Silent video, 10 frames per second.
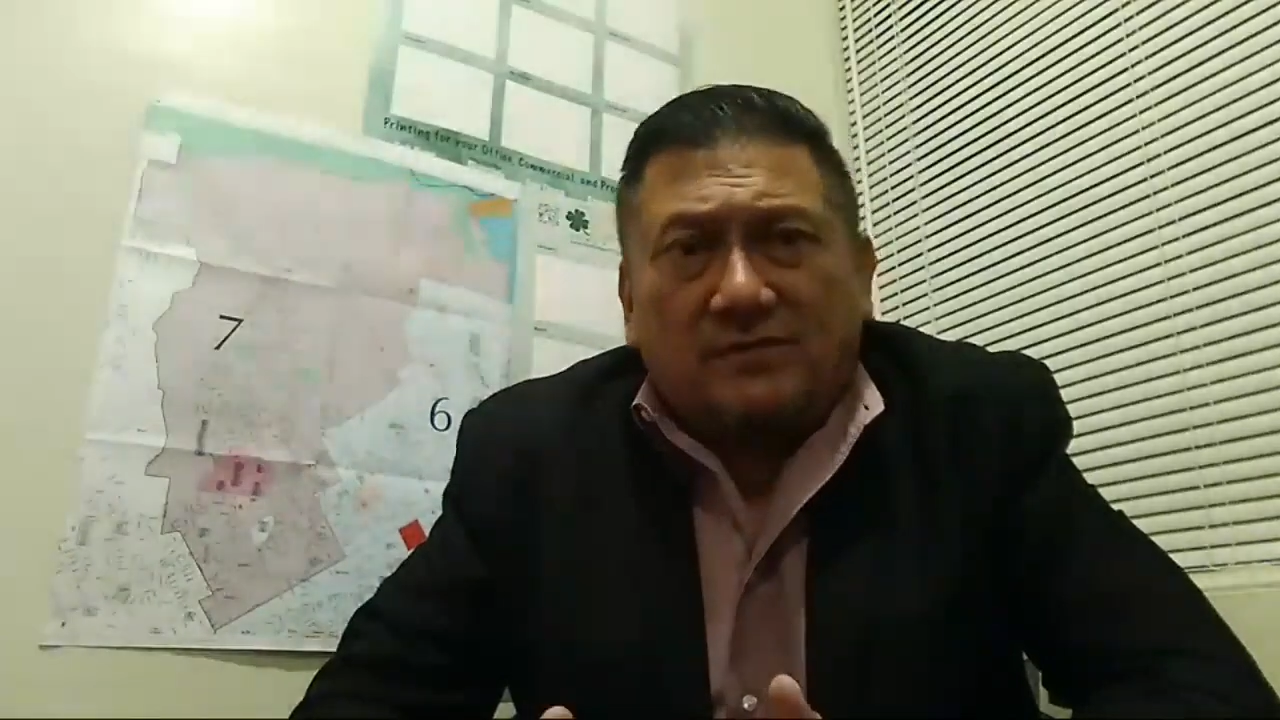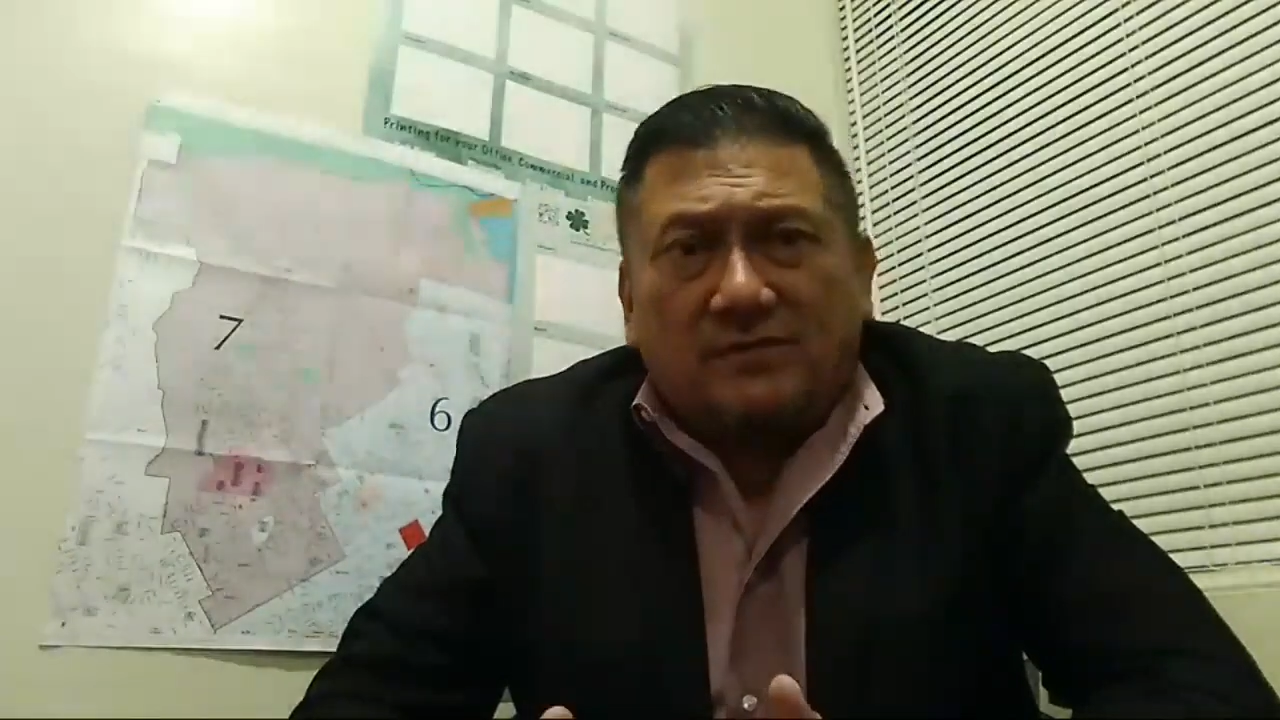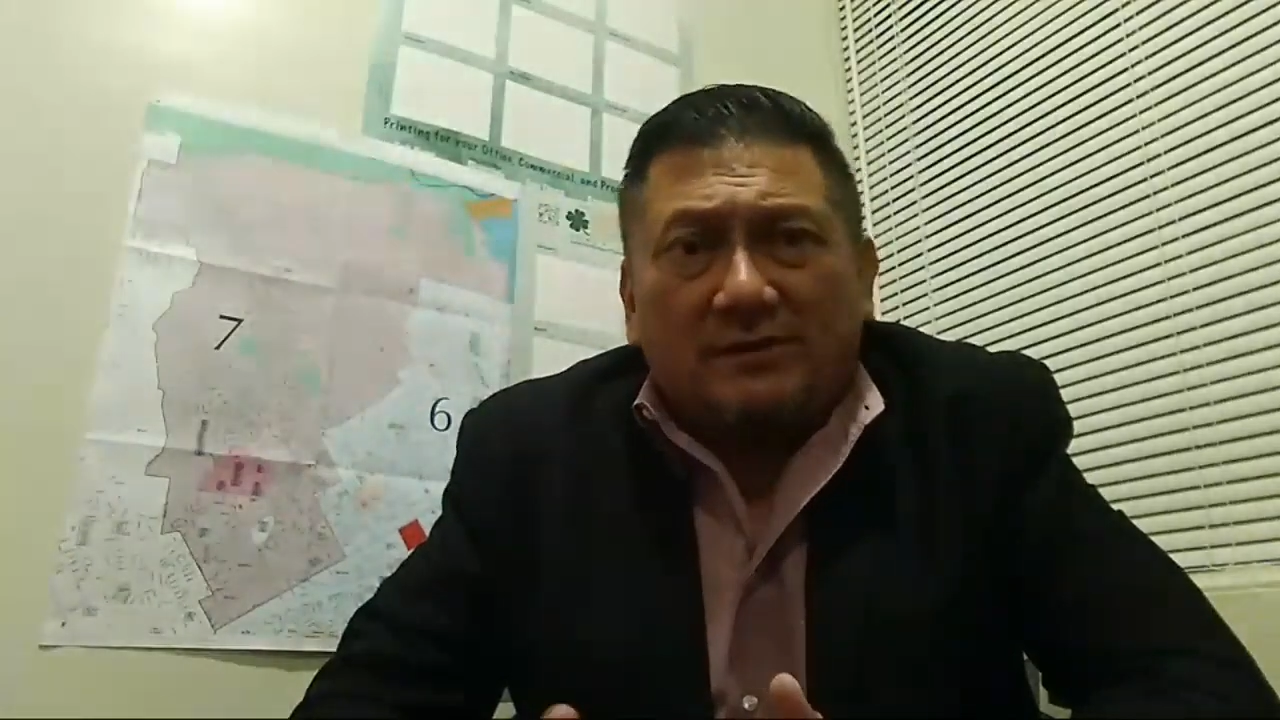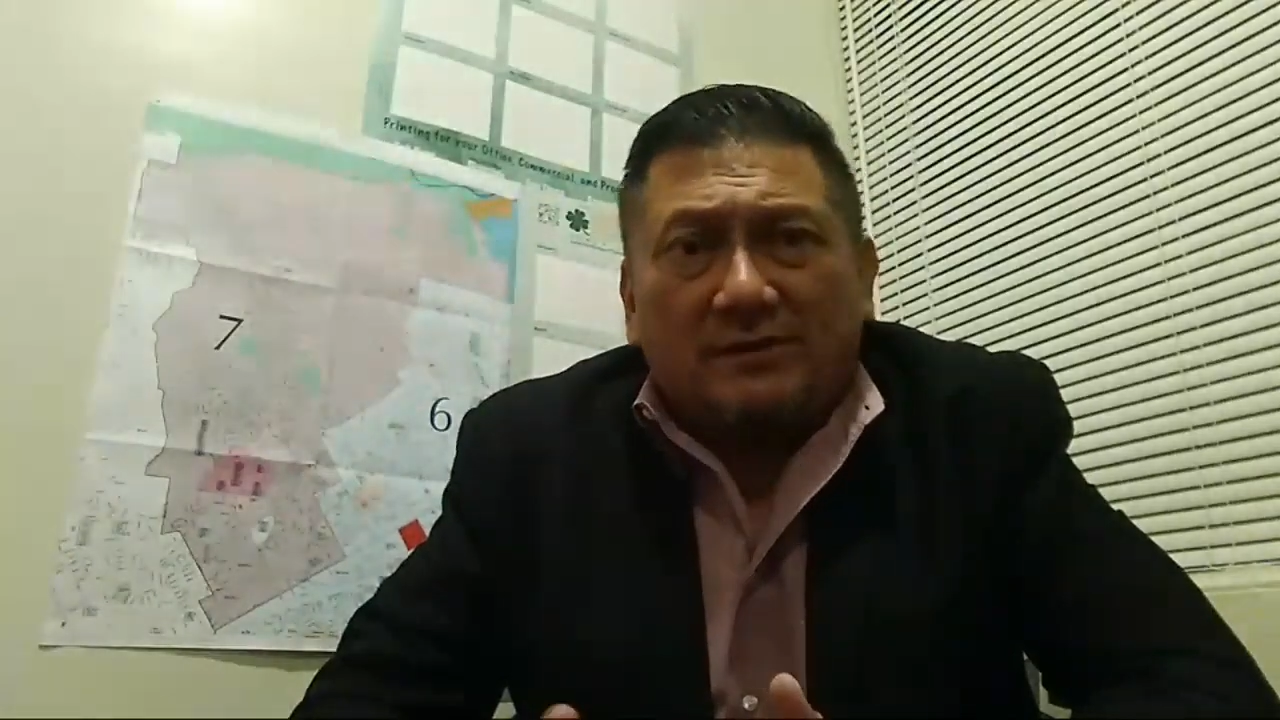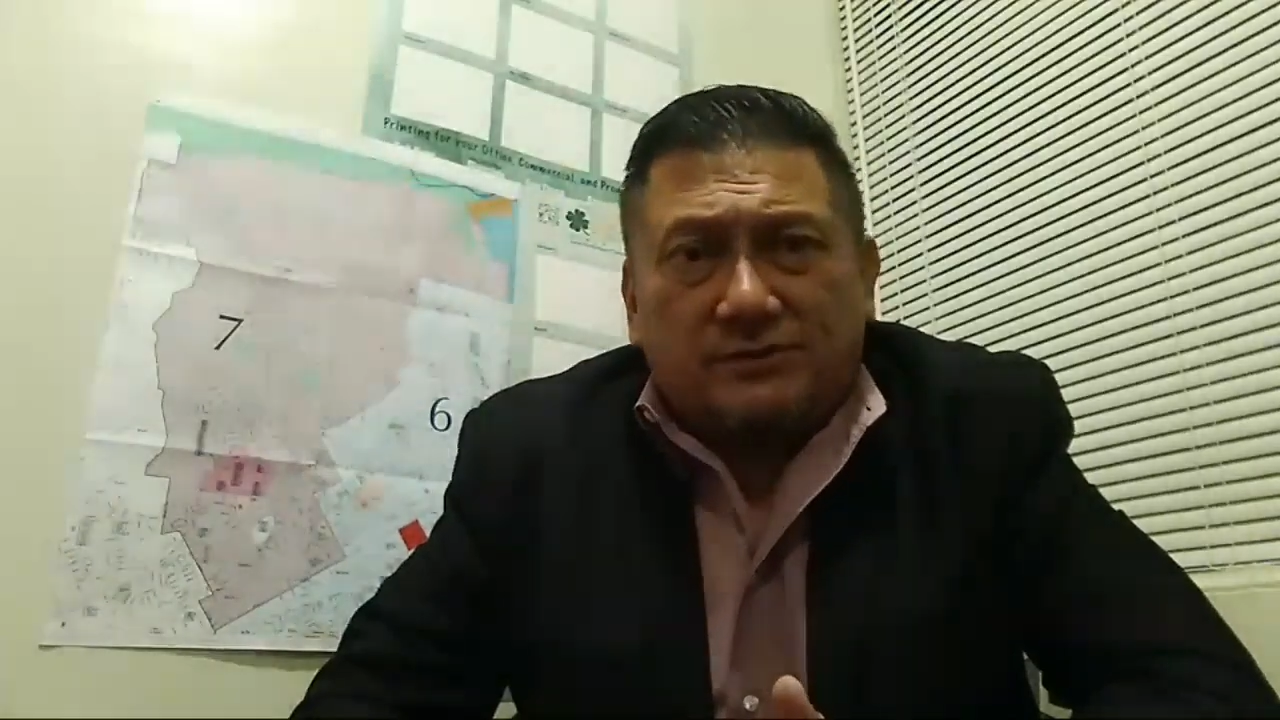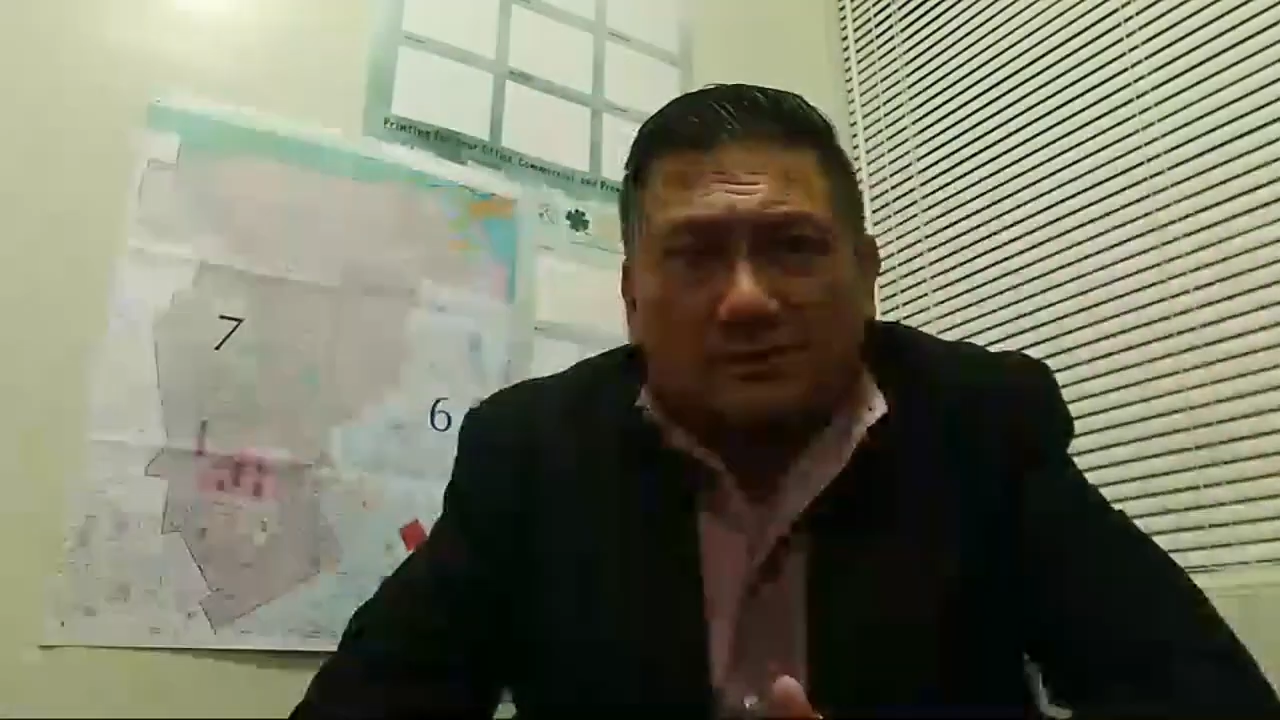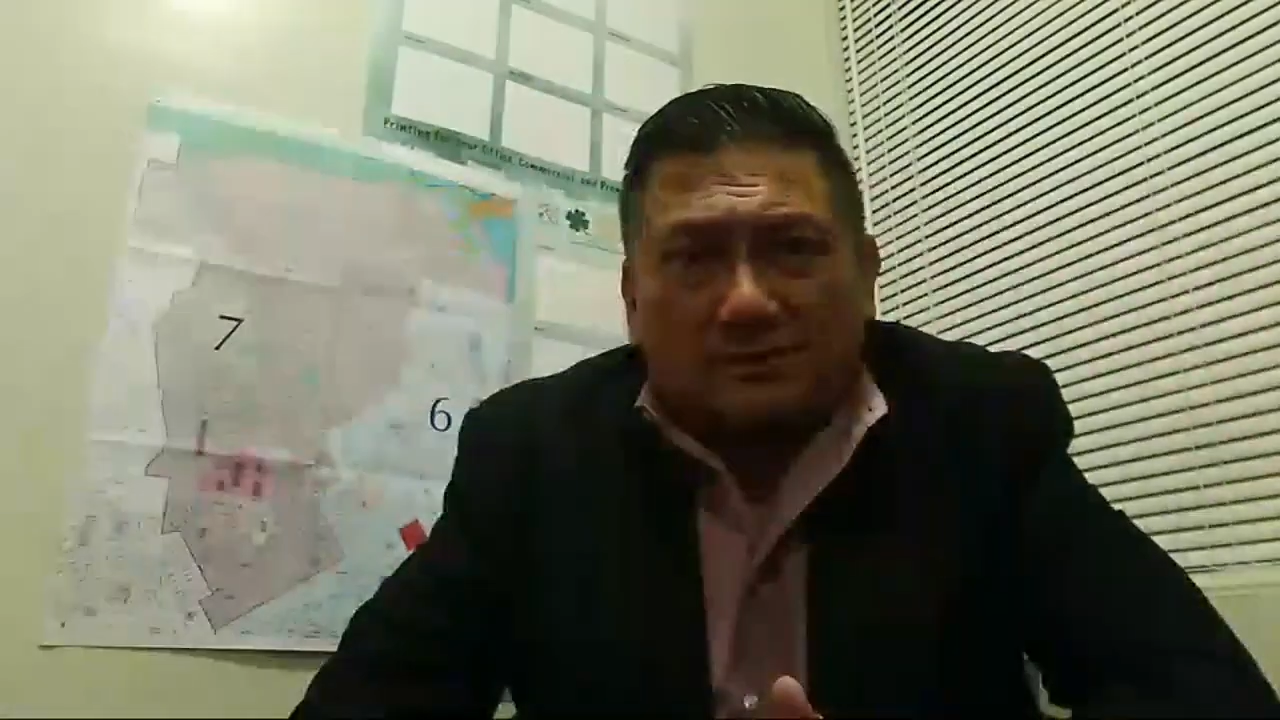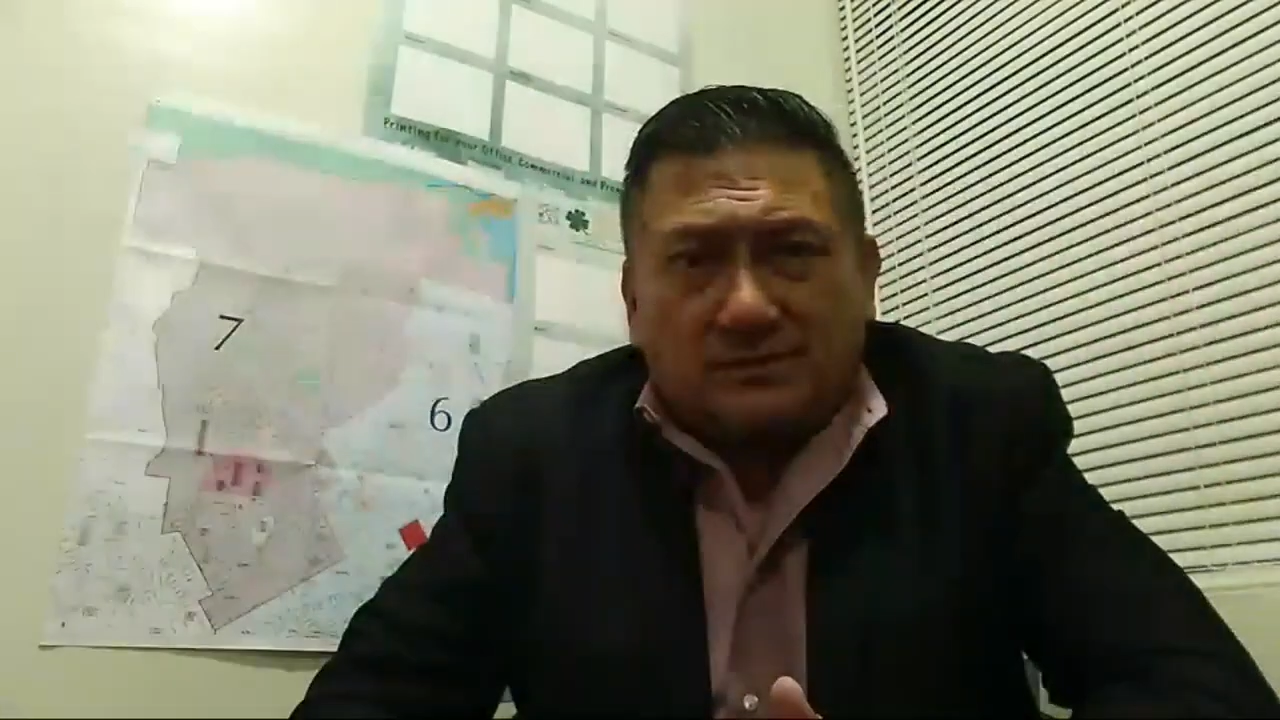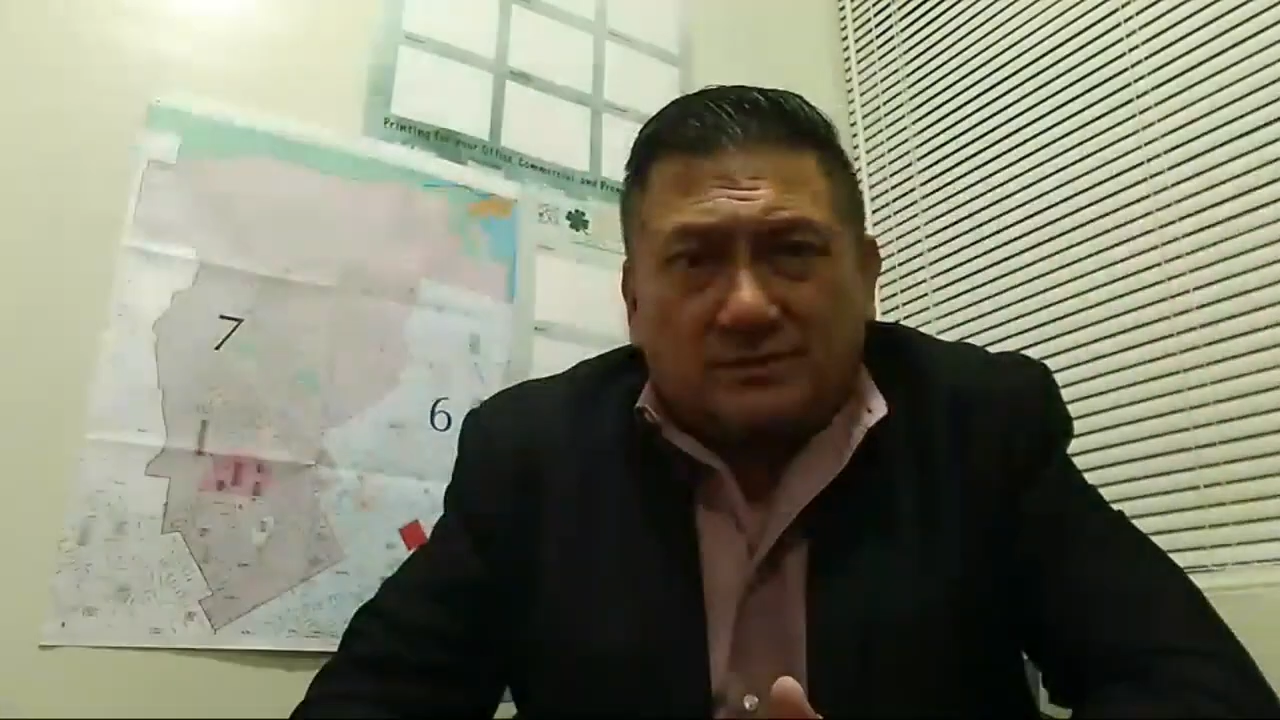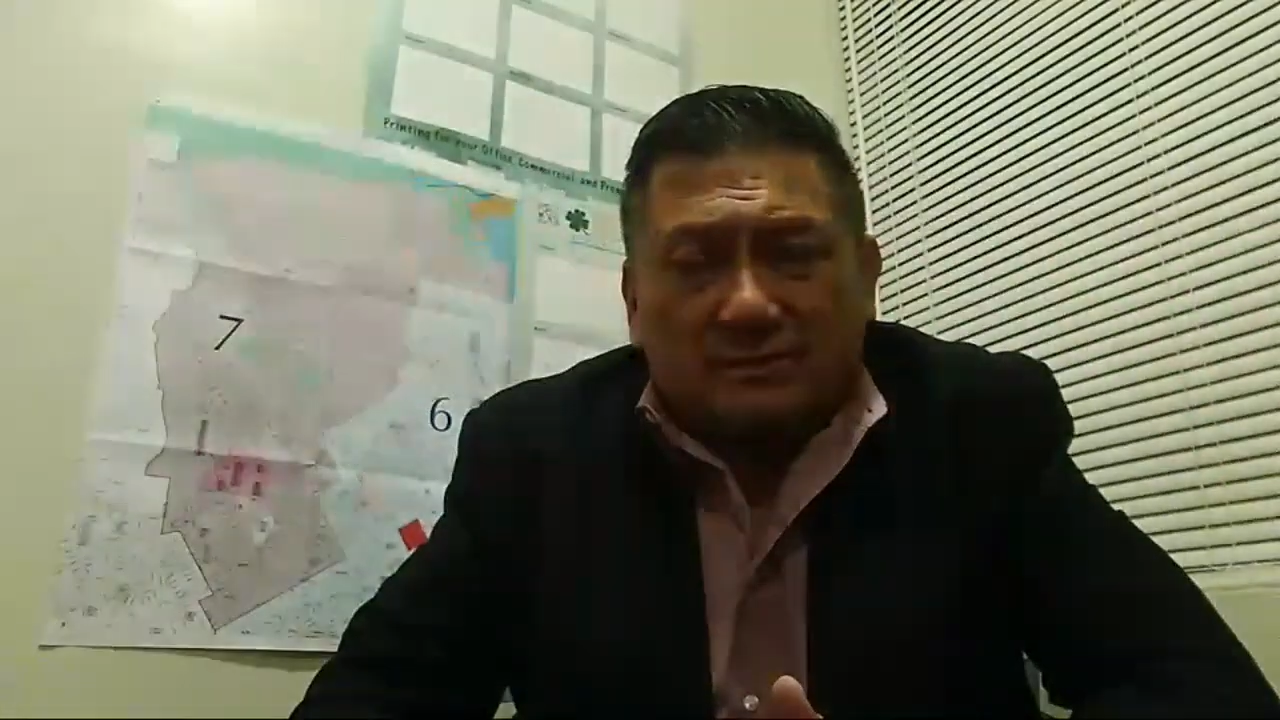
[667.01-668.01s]
violence
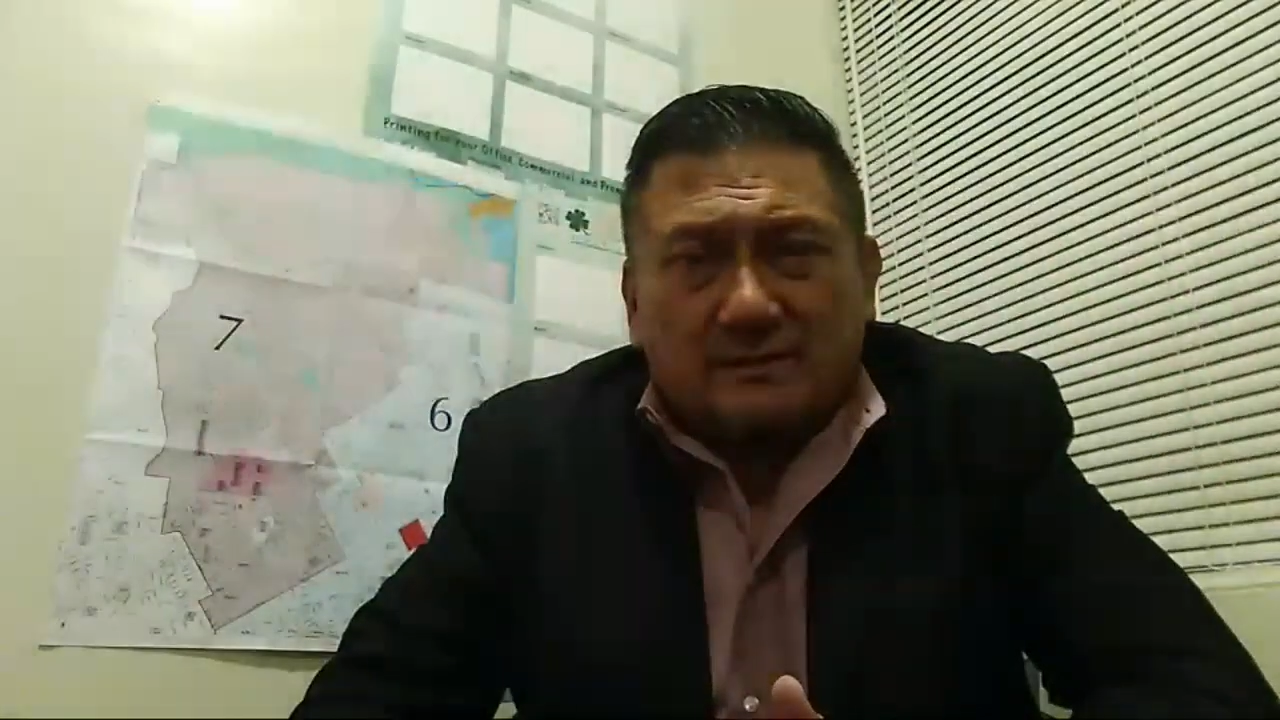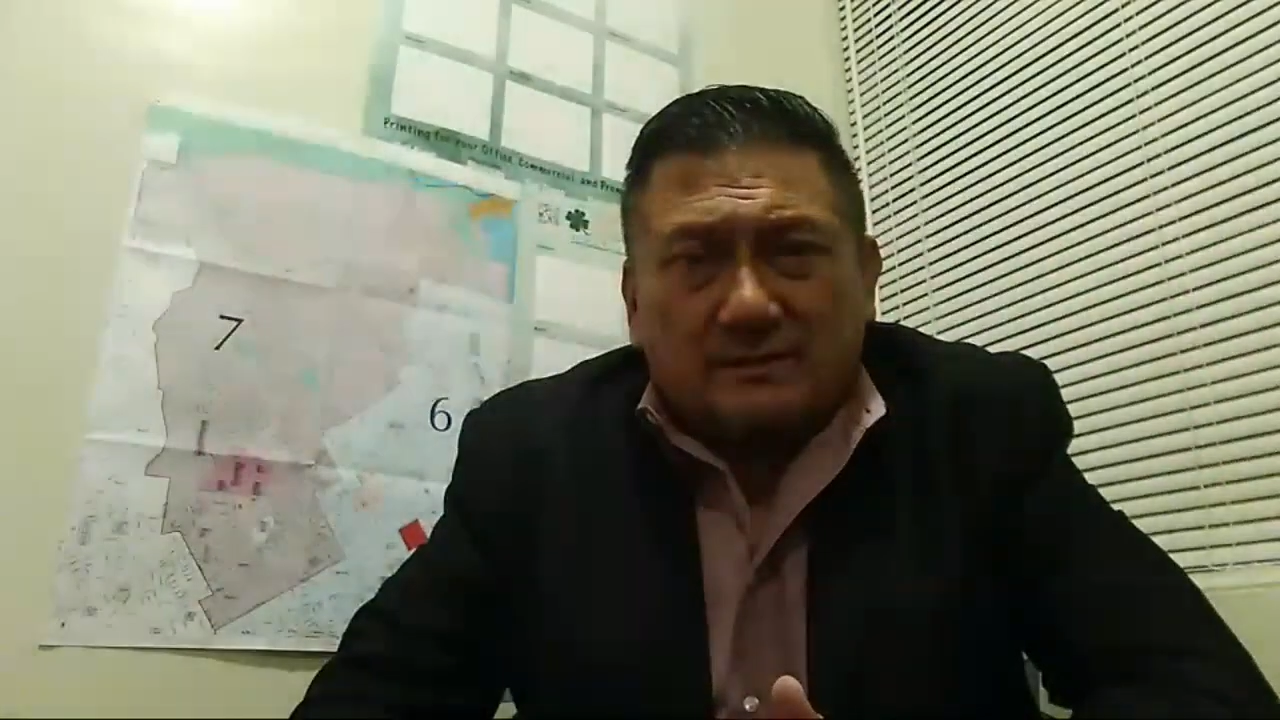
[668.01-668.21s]
charge.